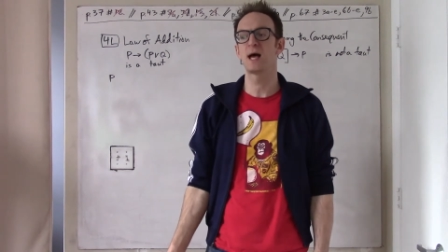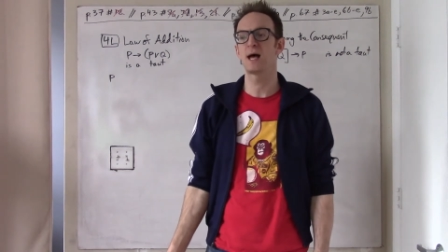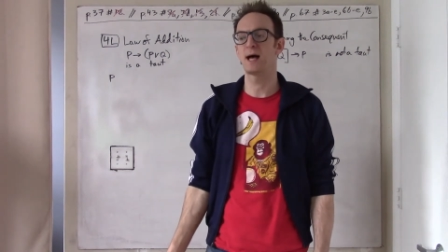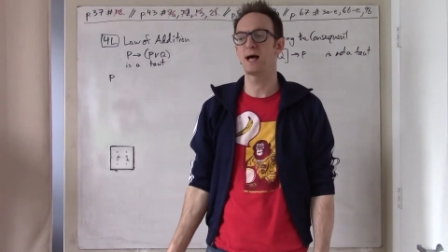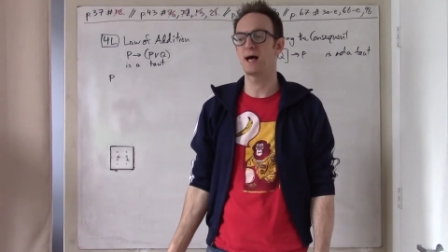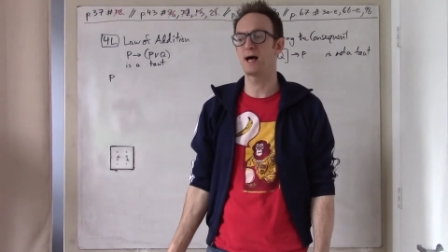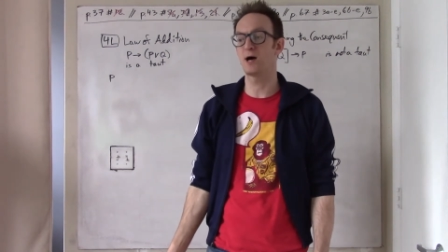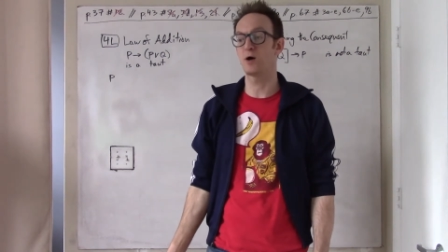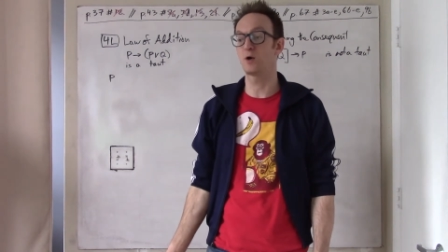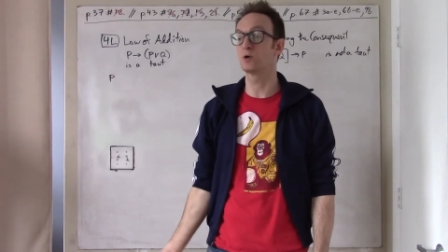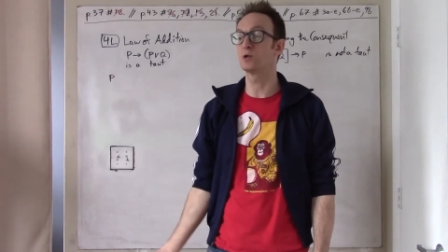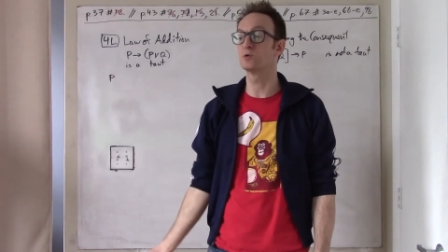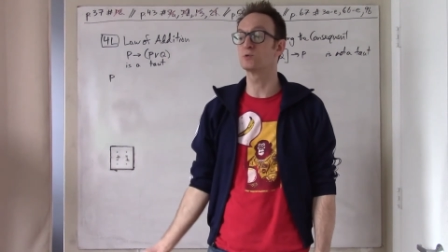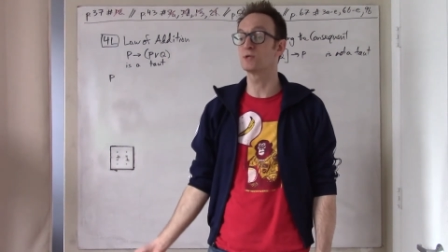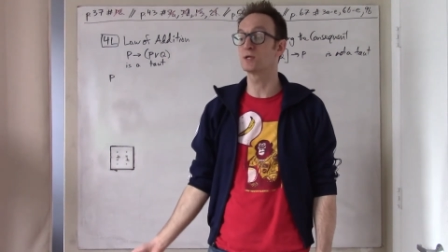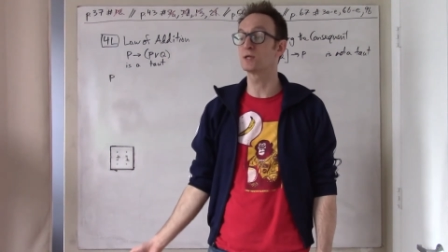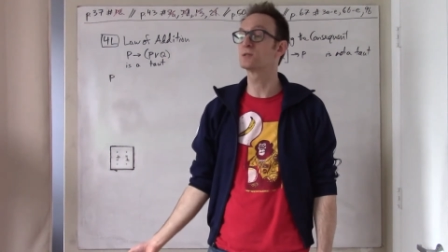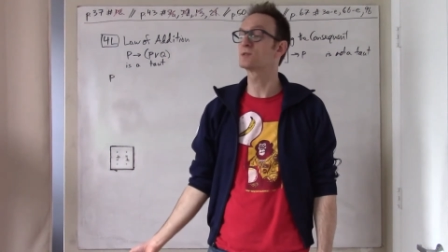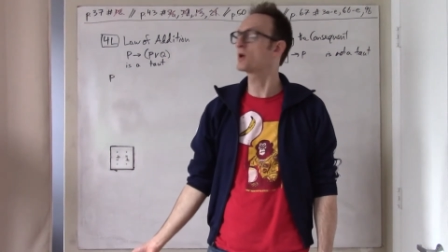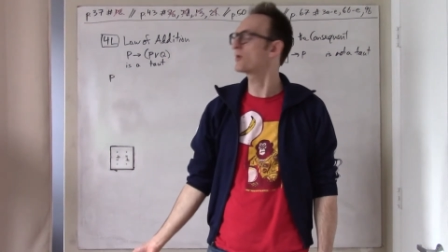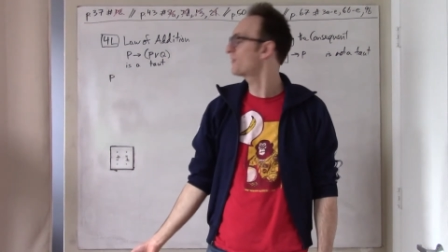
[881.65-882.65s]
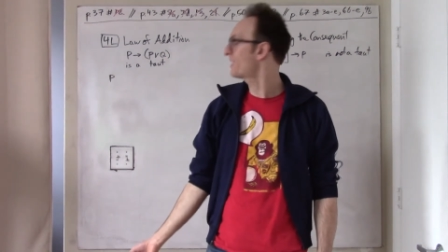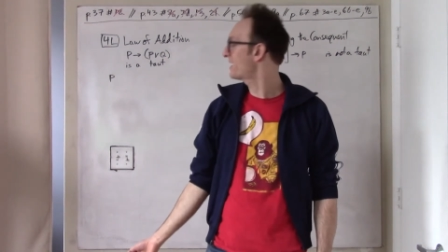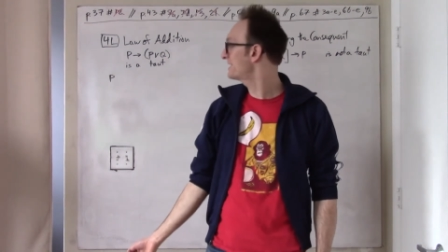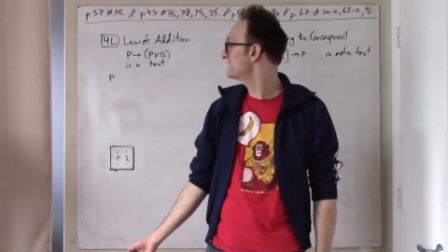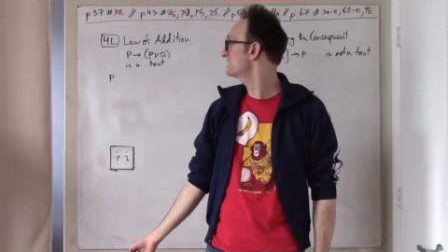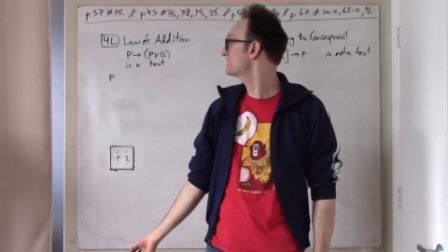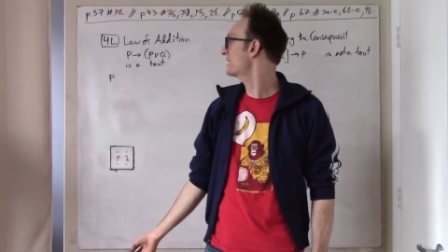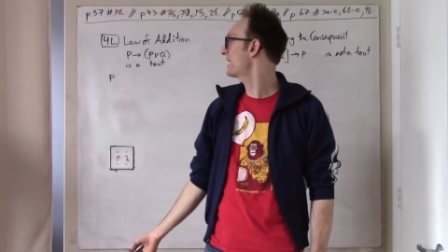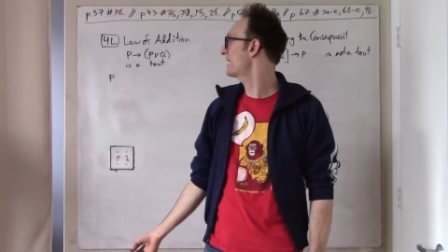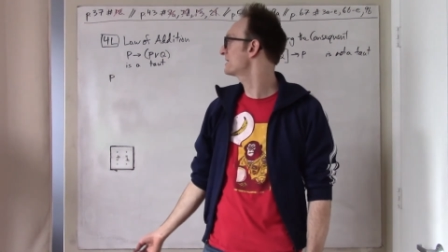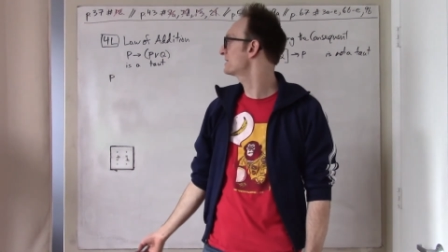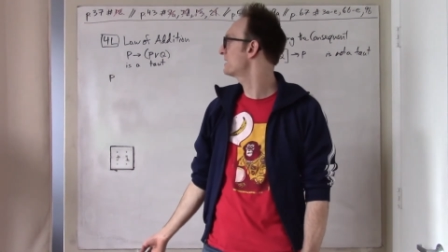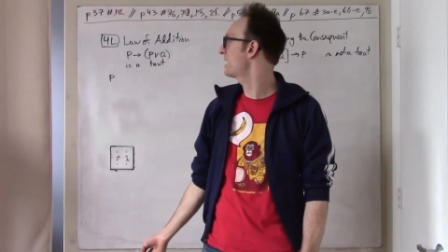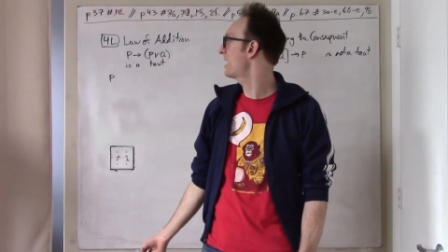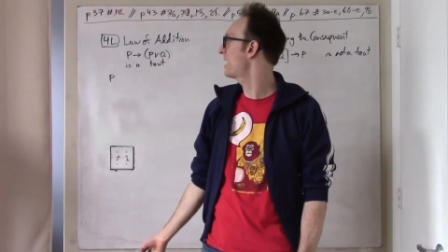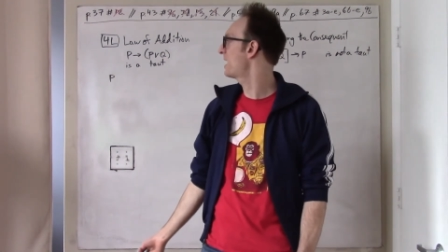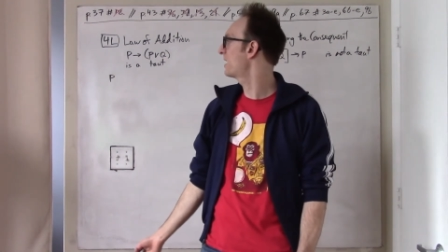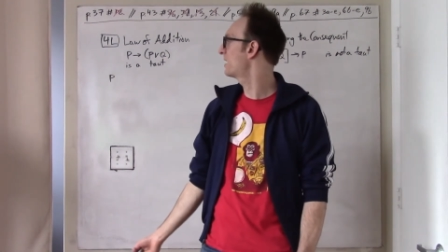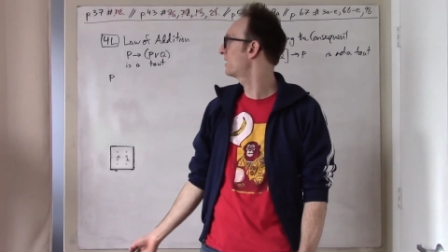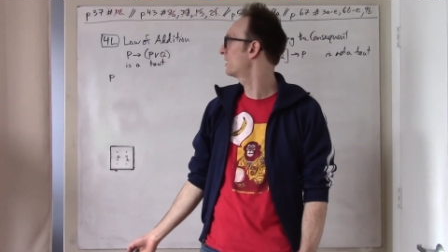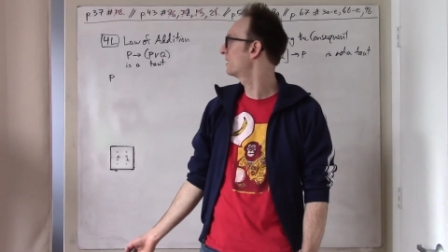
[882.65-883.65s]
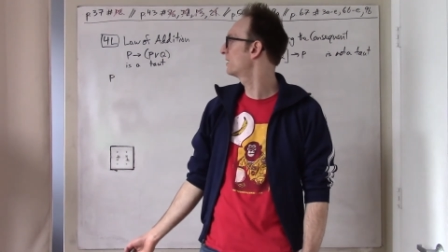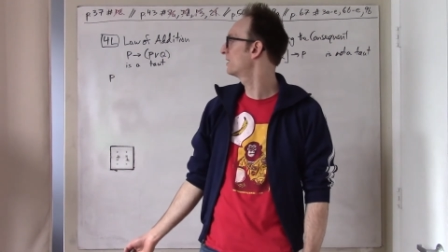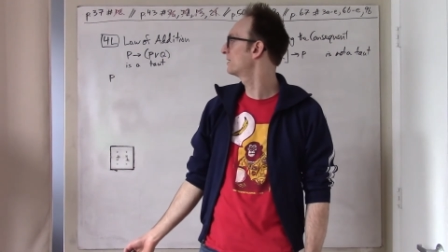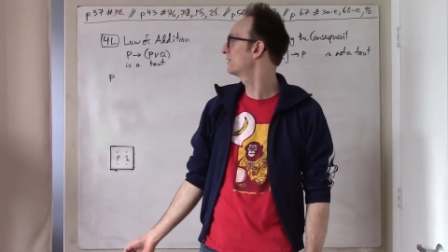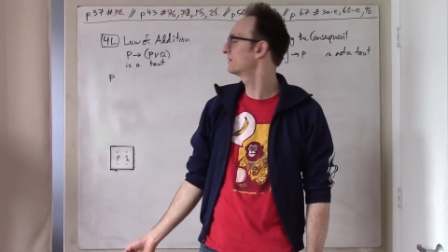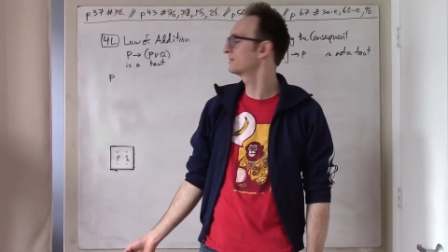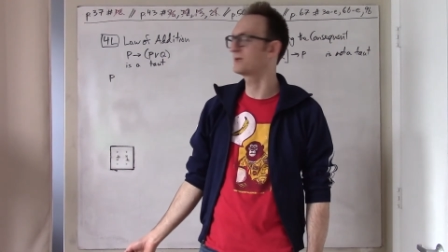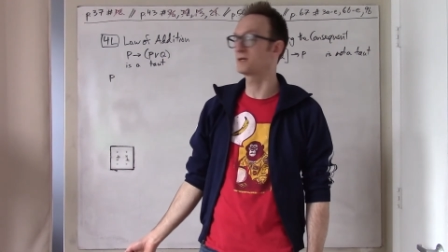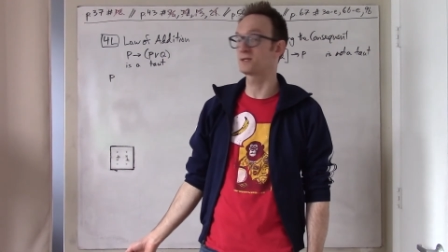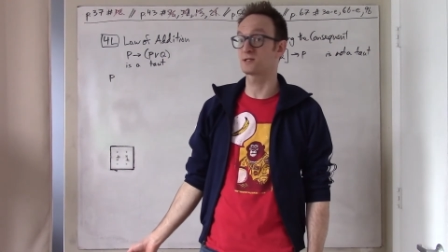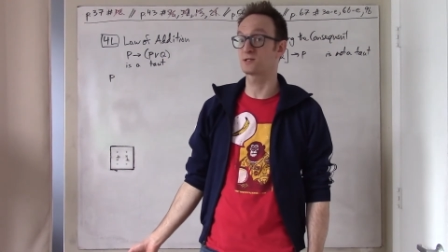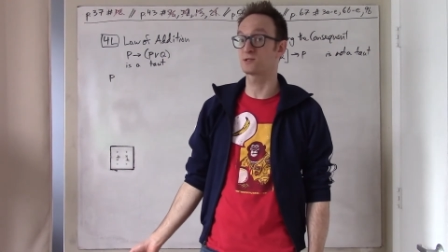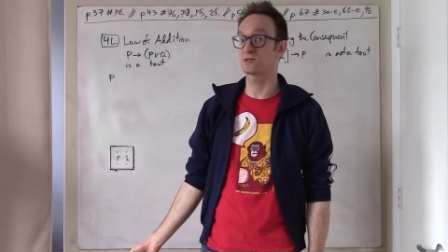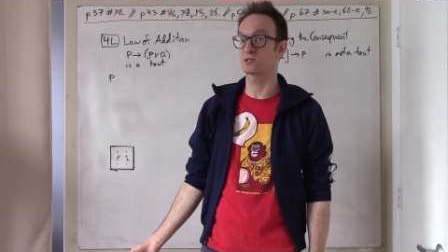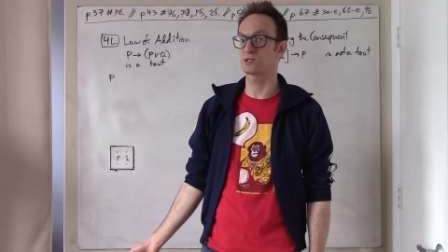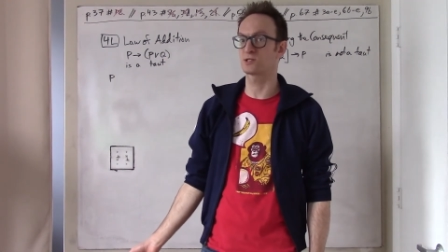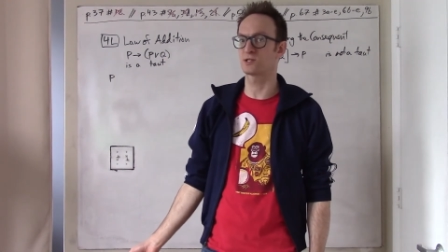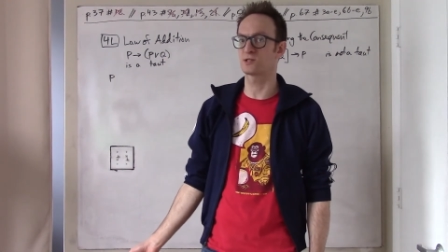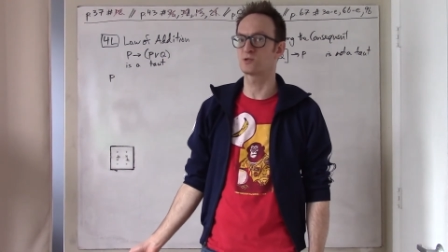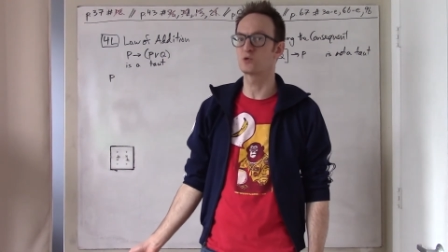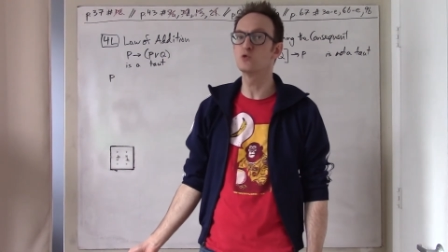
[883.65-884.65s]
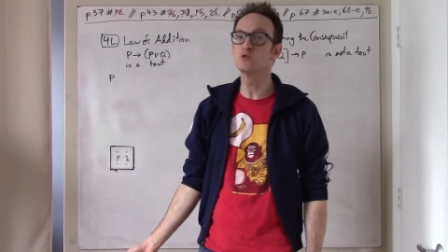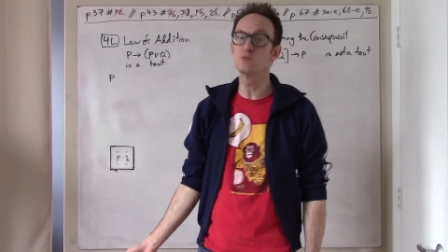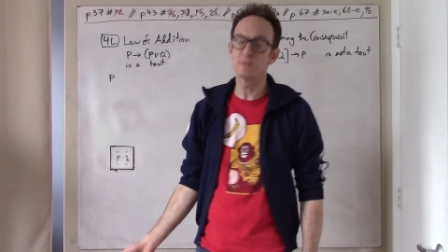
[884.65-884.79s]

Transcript: uh, or you didn't already, then uh, let's just a two